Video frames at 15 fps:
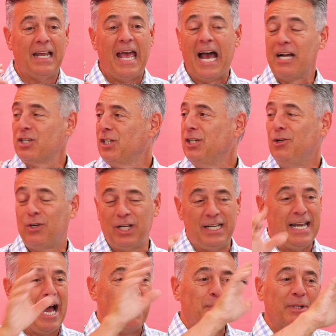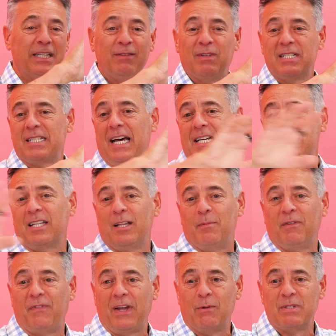Ashley, you could not believe the size of the
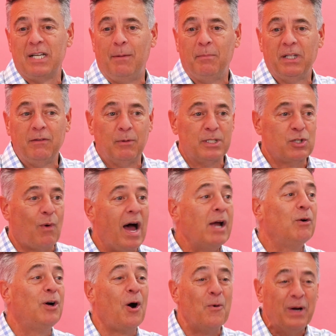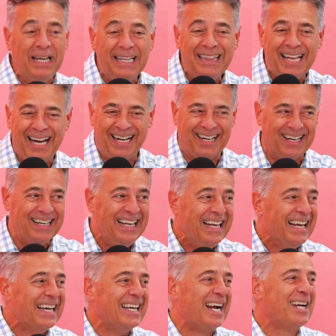buffet. It was unbelievable. So I go in there
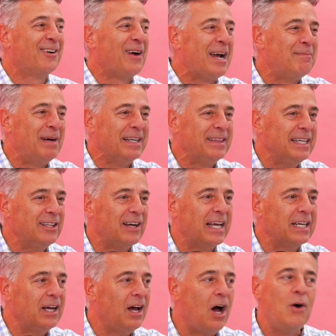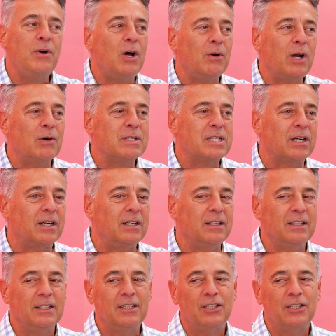and I grab my thing and they're like, oh, no, sir.